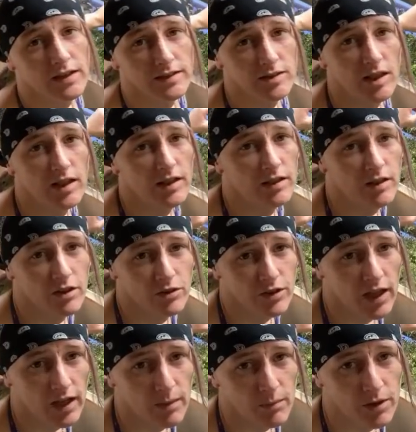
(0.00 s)
a standalone
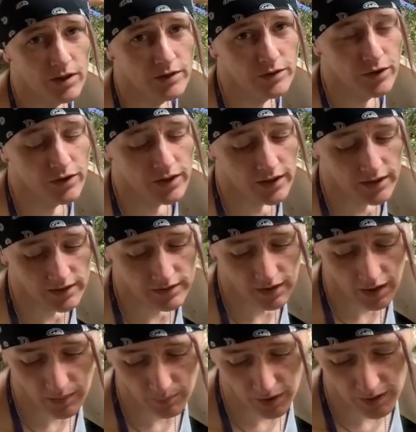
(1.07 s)
camera so that I could
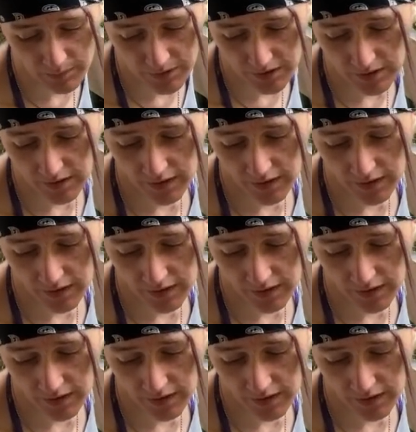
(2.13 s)
time-lapse it.